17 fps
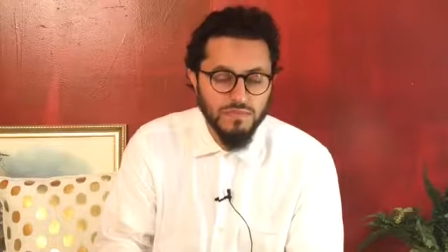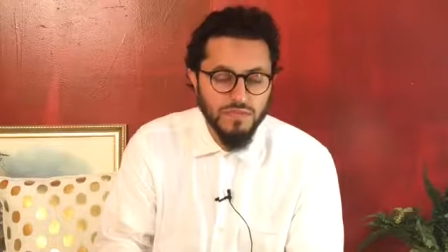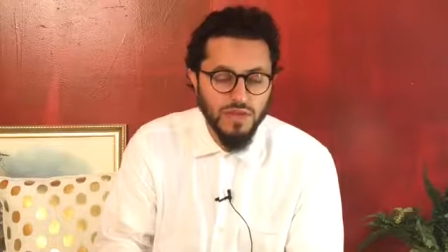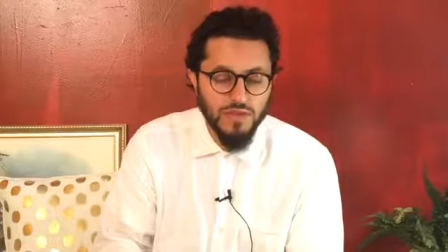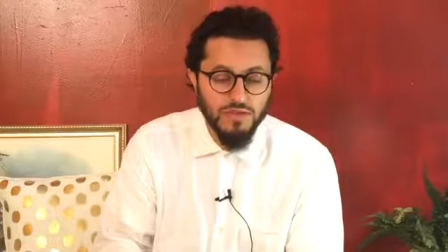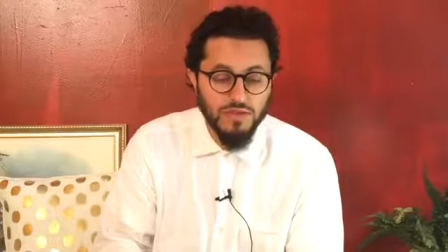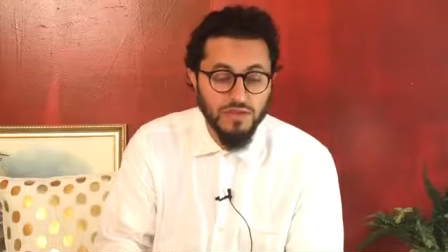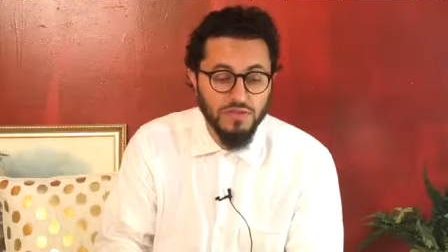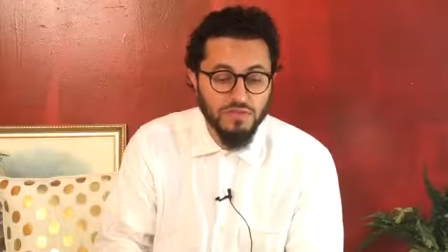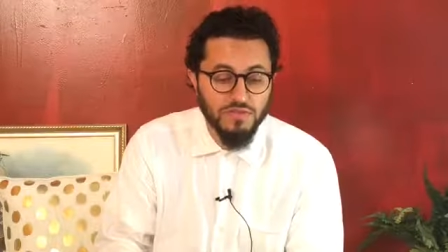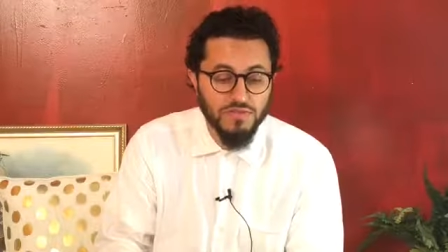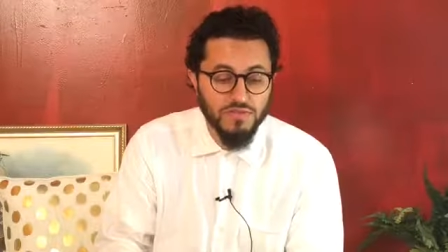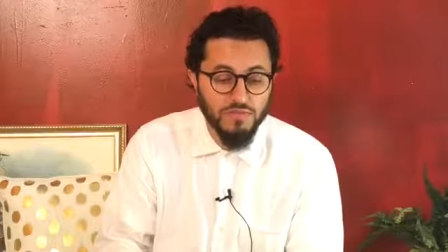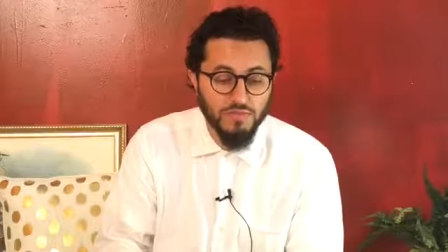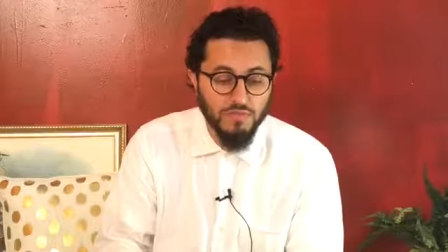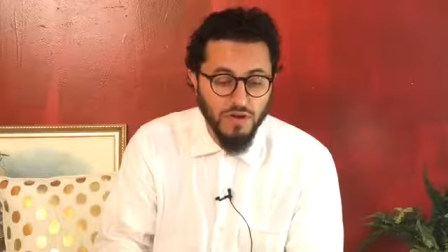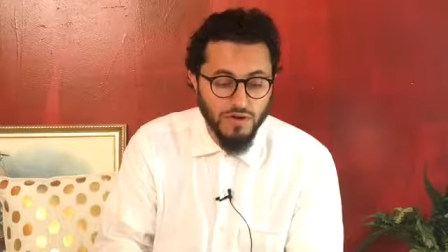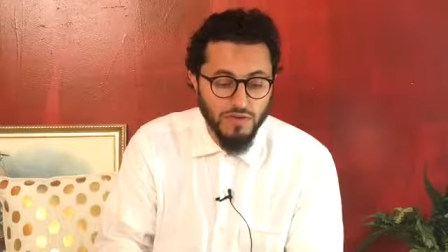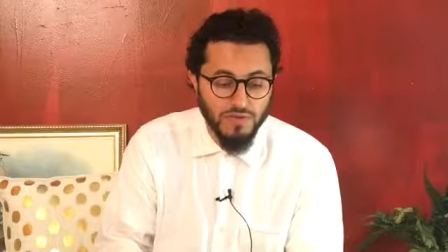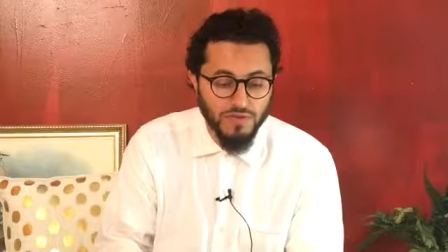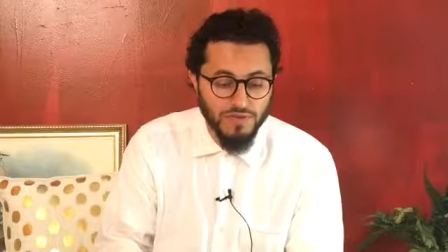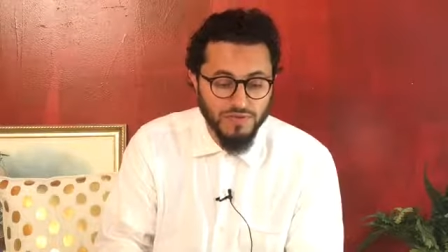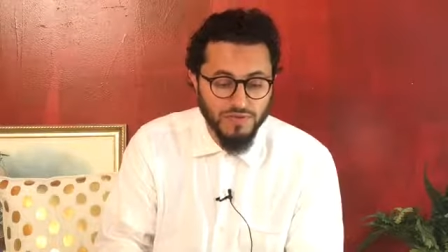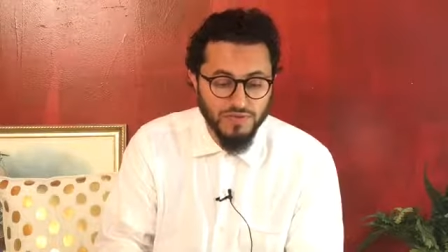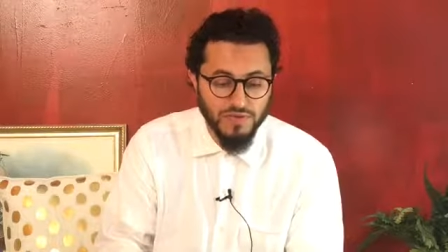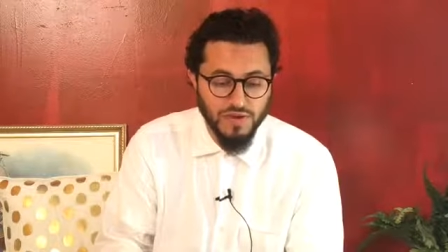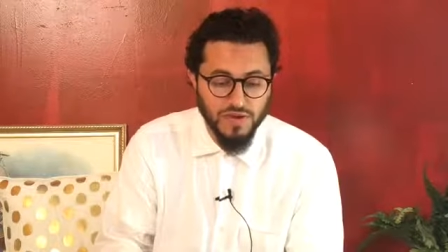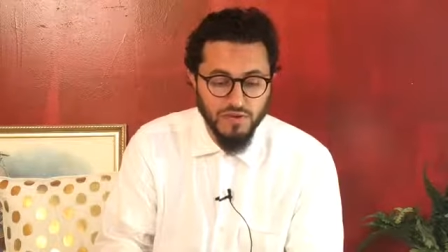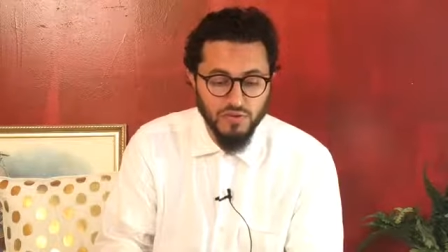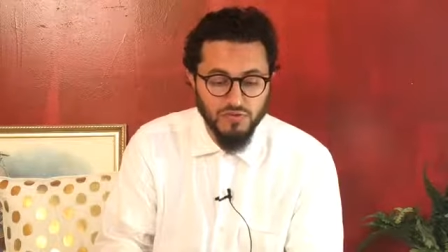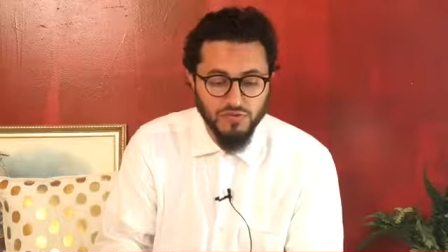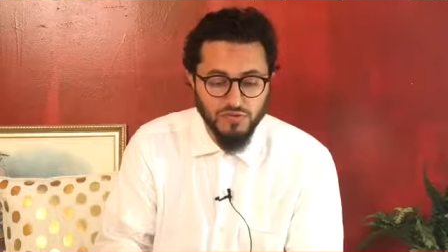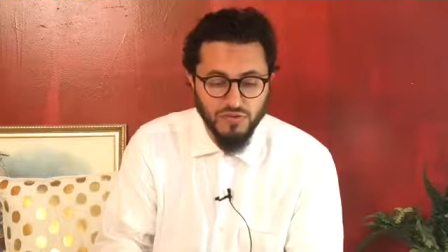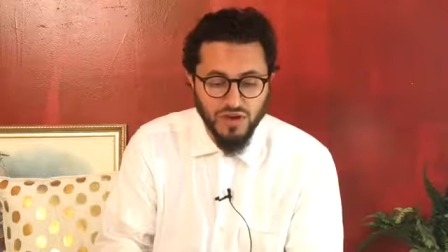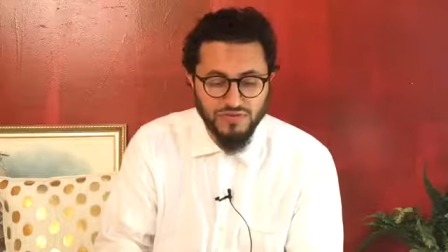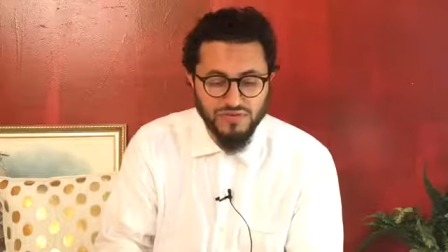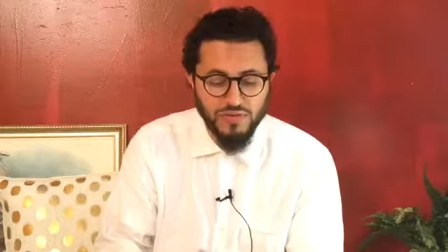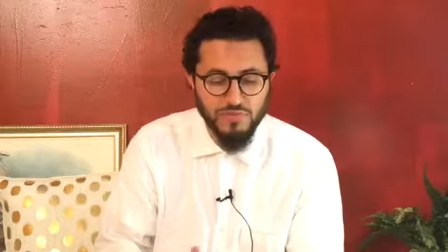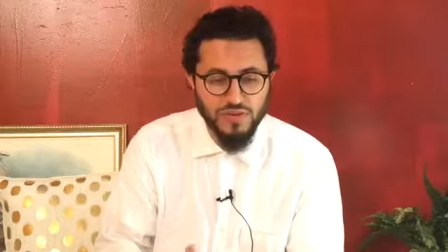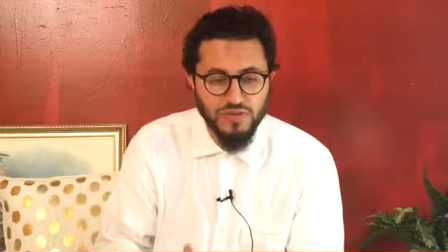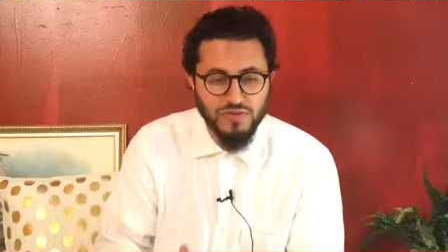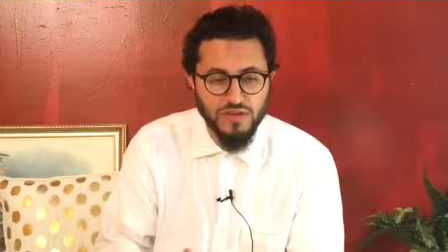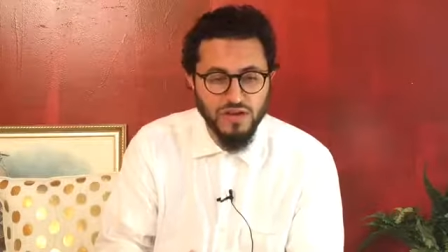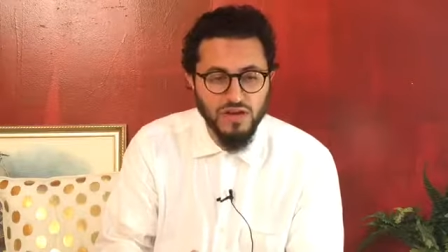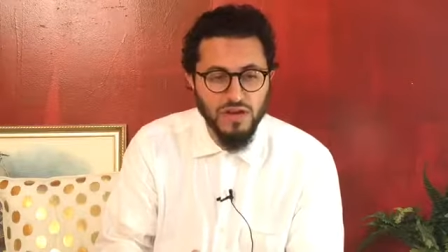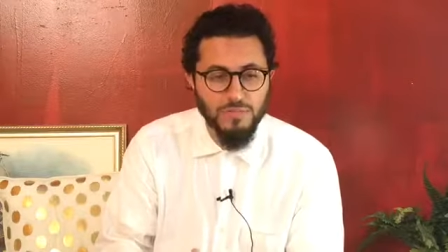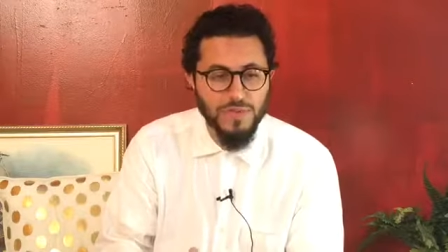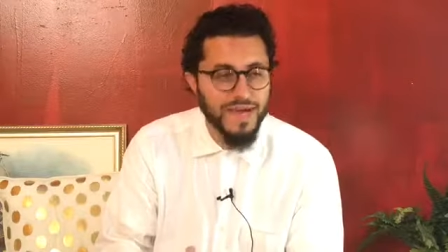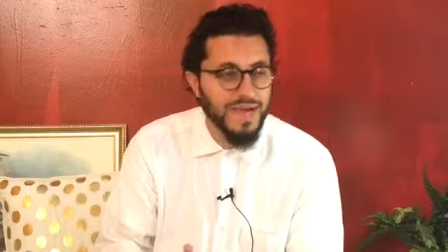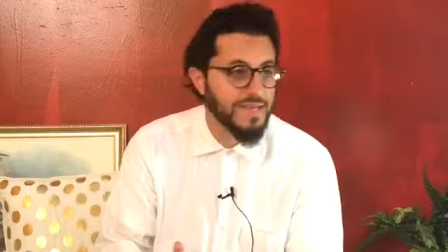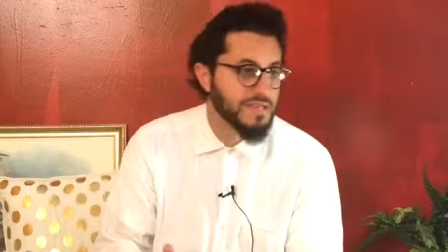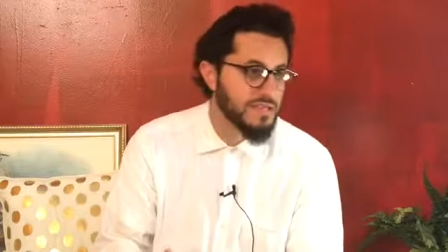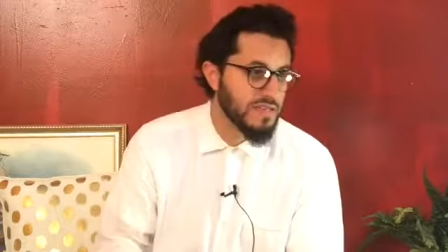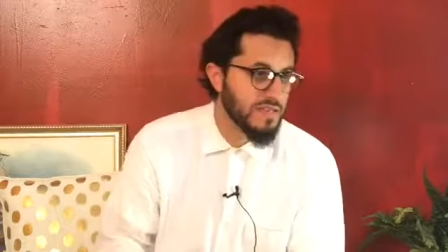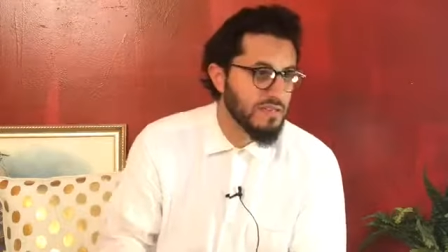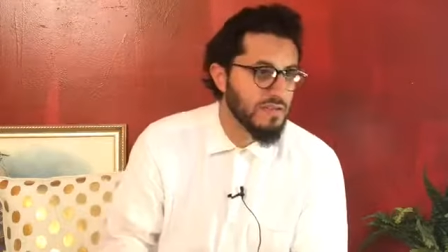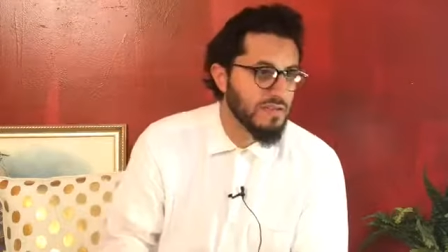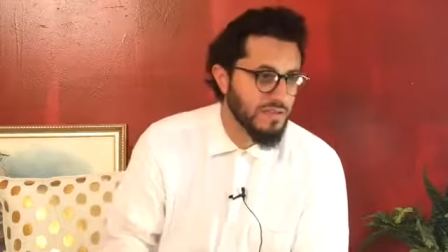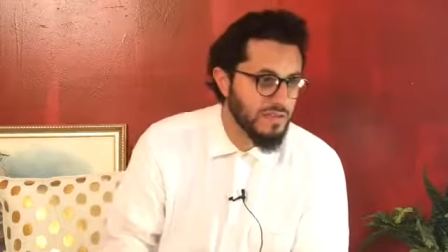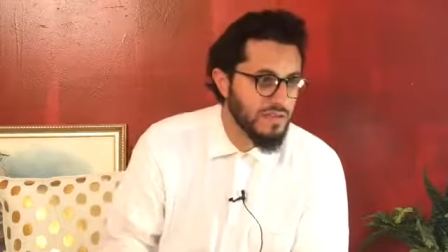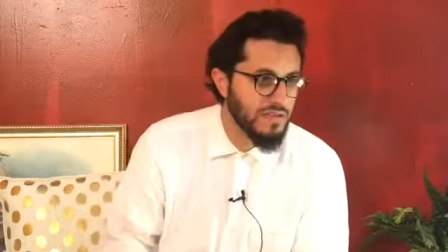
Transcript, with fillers: these martyrs whose graves have been dug up accidentally